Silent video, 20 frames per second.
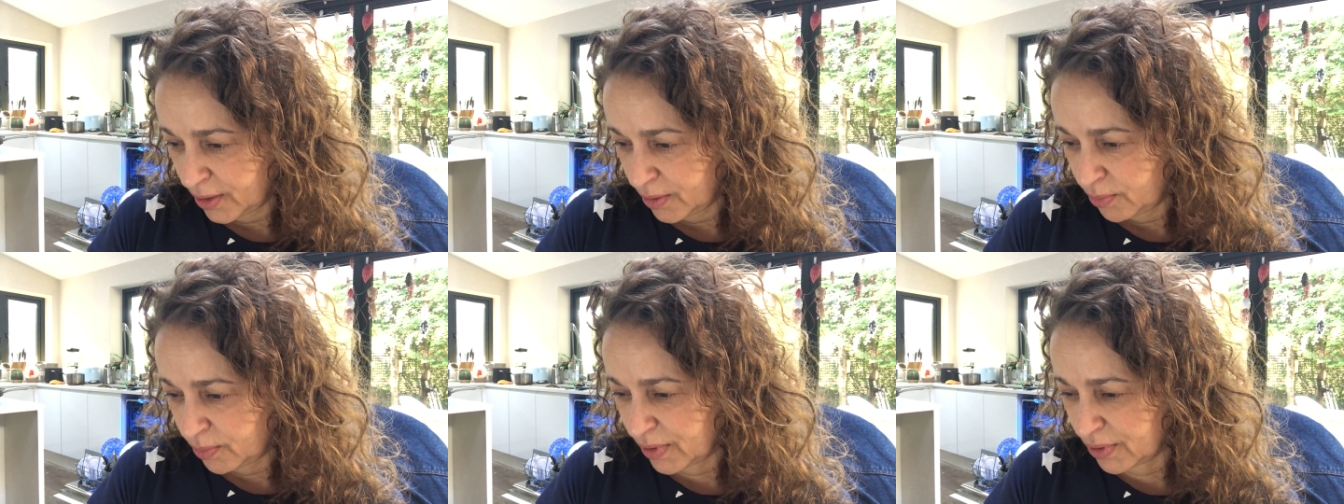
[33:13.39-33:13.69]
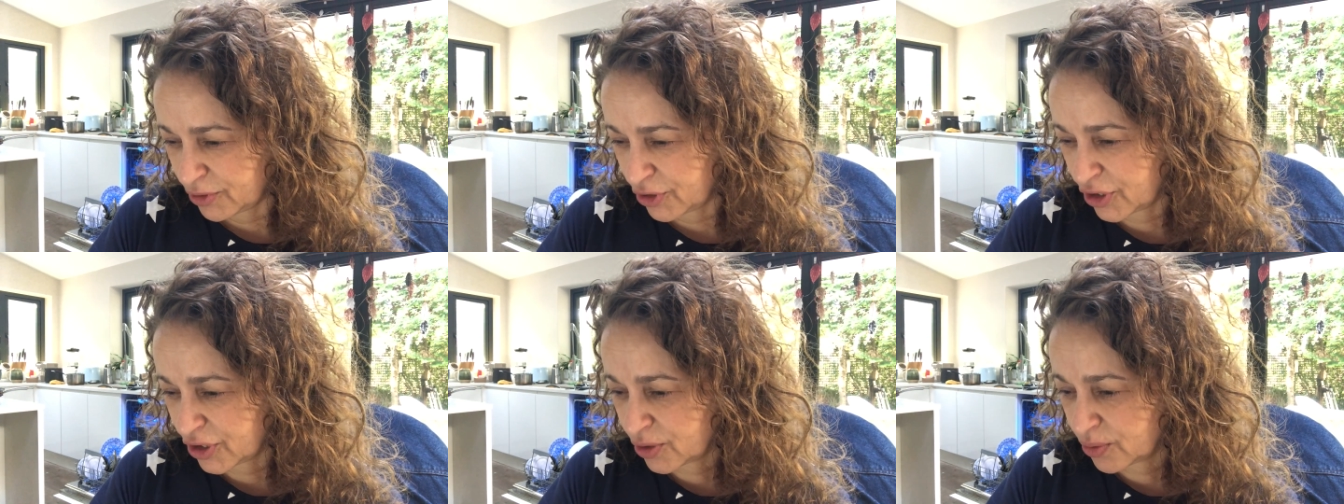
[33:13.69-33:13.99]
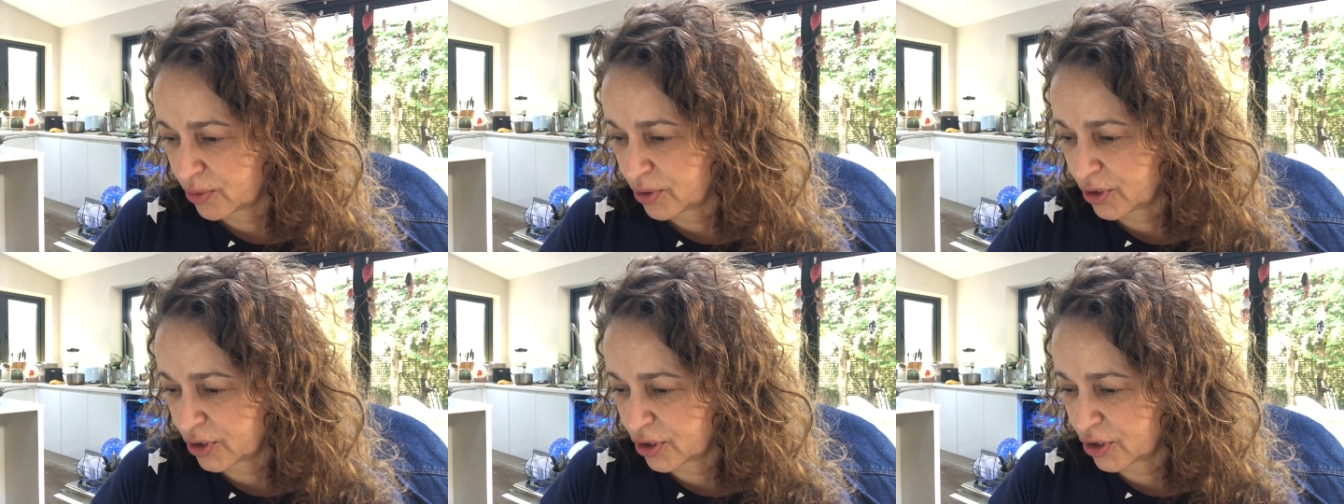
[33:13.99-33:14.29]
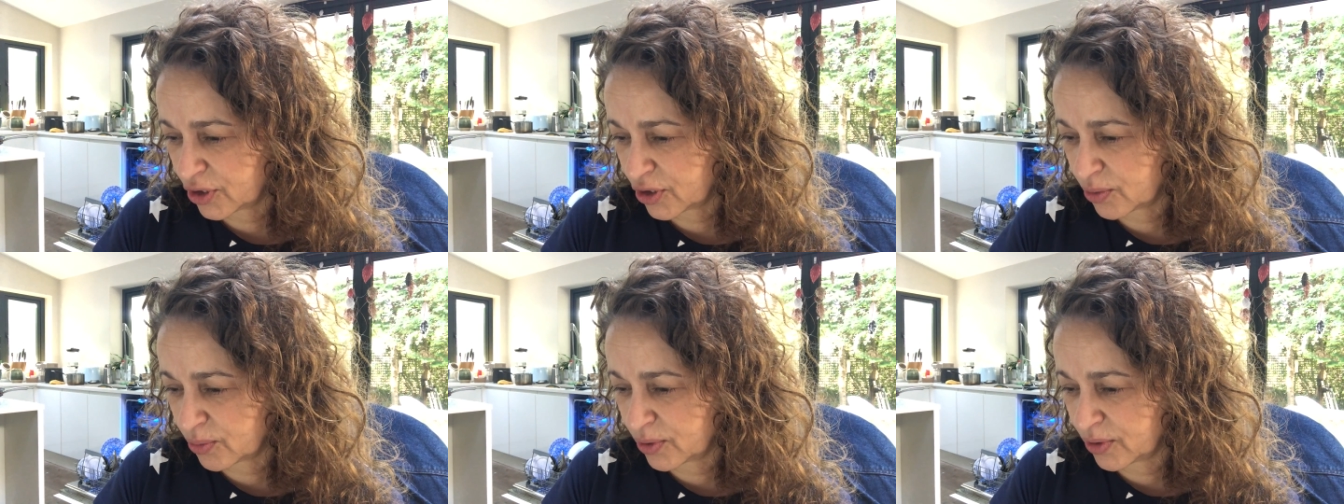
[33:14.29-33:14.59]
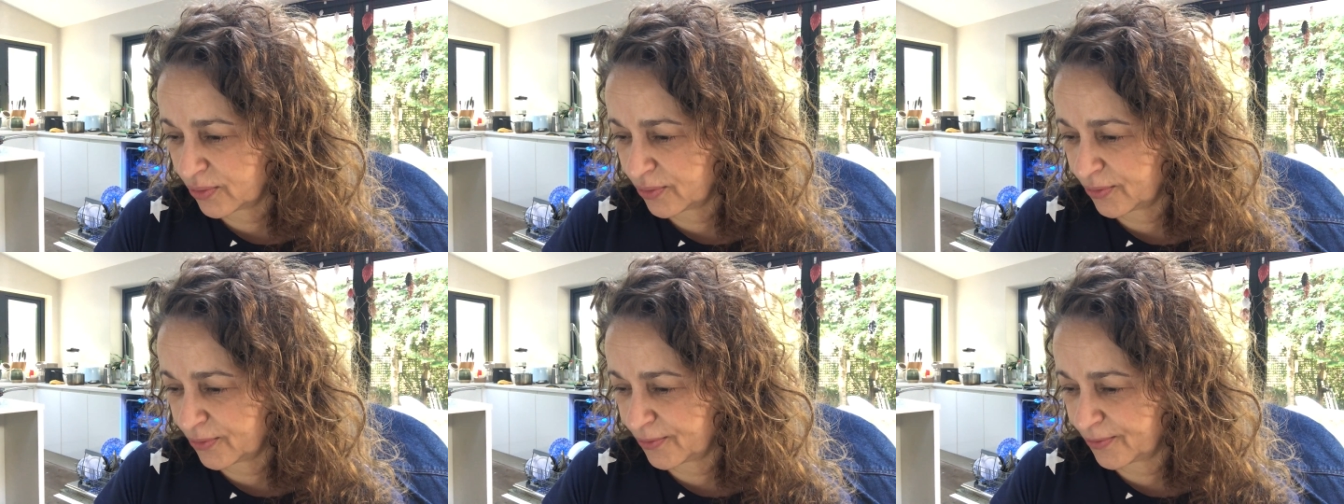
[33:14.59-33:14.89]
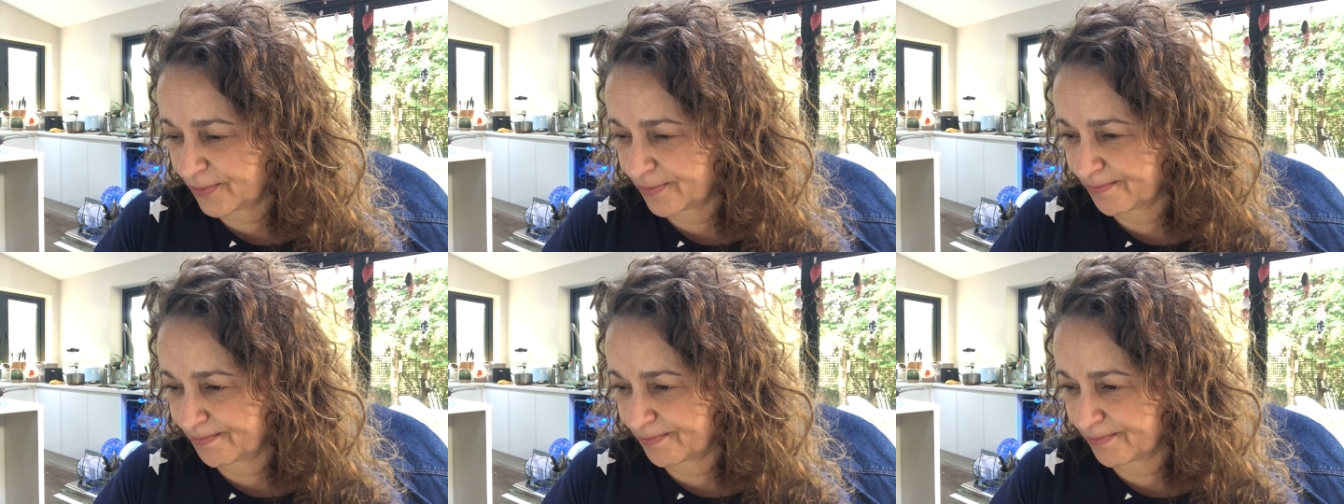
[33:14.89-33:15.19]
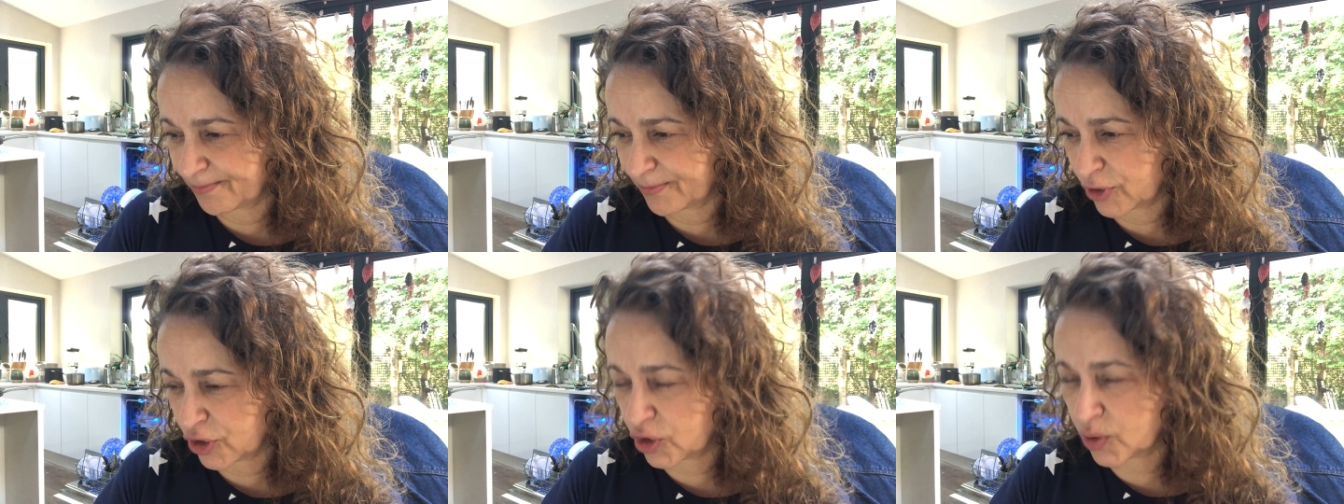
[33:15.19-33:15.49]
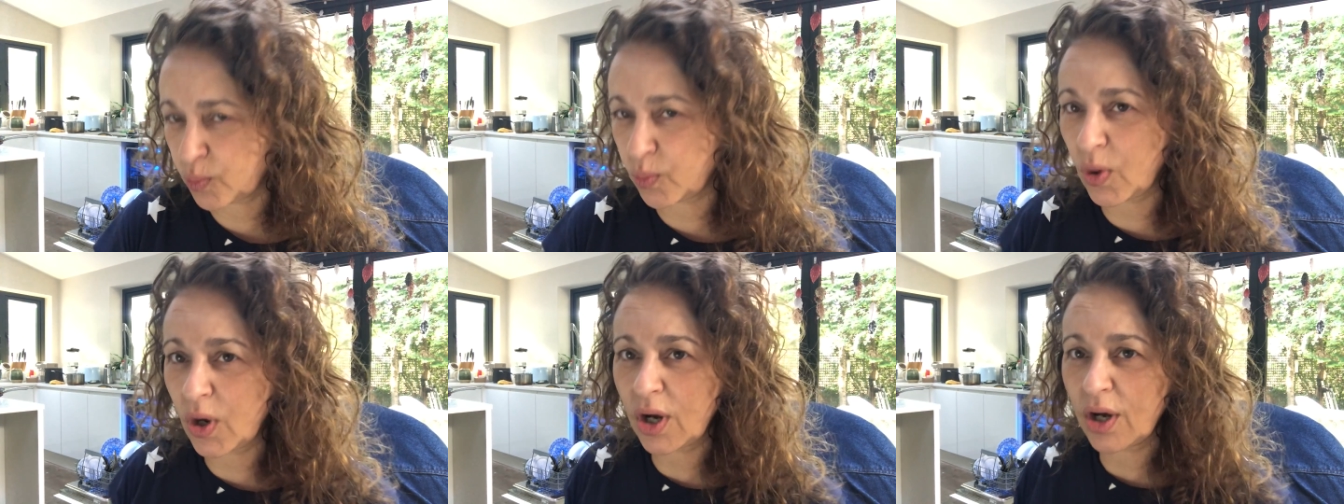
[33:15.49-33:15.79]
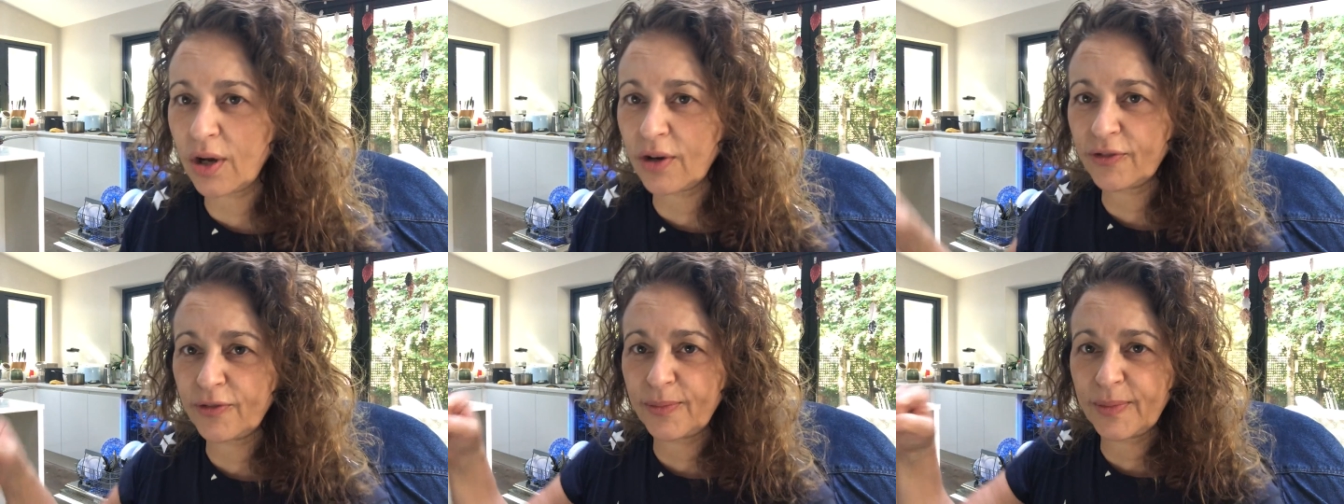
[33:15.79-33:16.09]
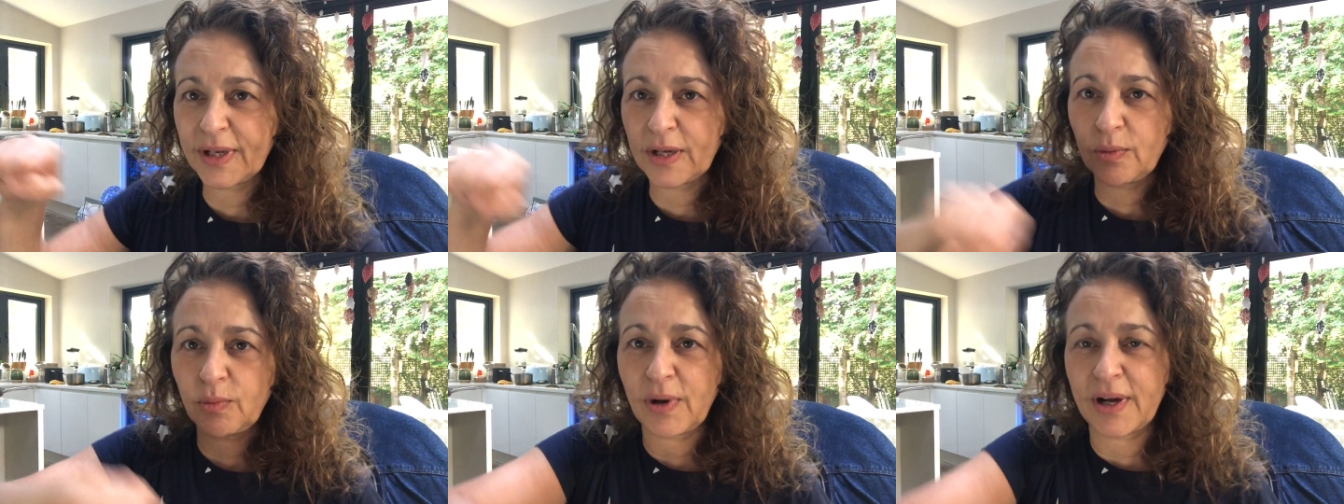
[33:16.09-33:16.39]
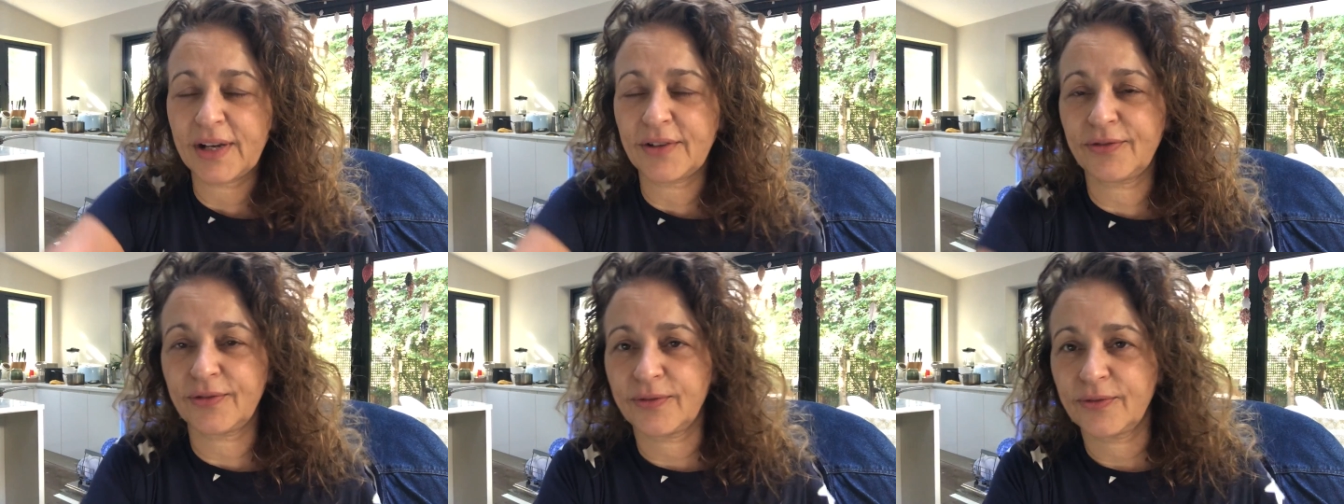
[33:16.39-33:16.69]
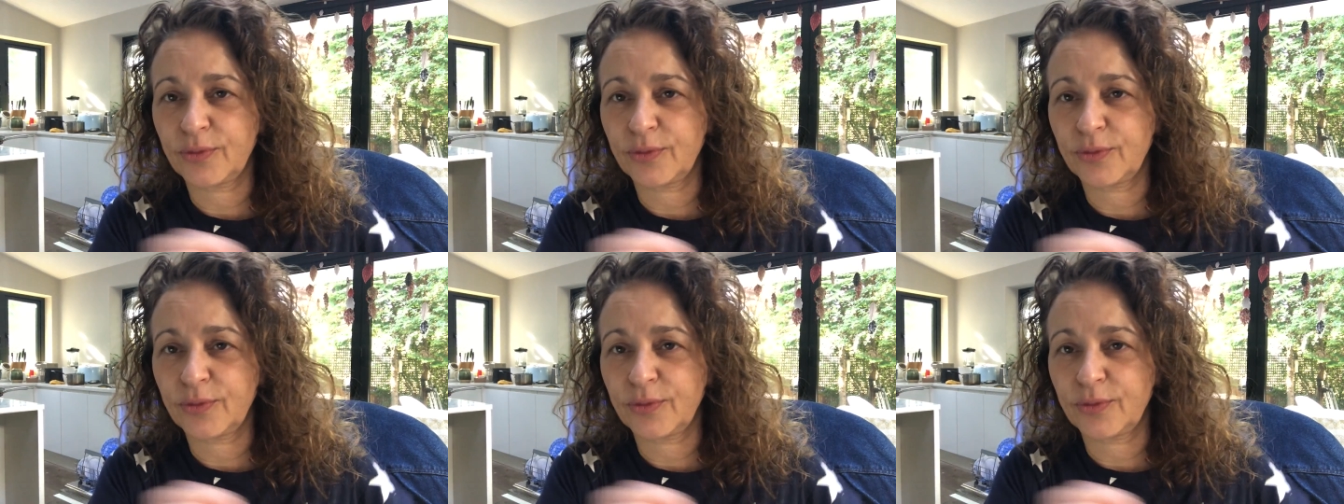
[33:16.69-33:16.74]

well, just sort of to sort of swerve me away from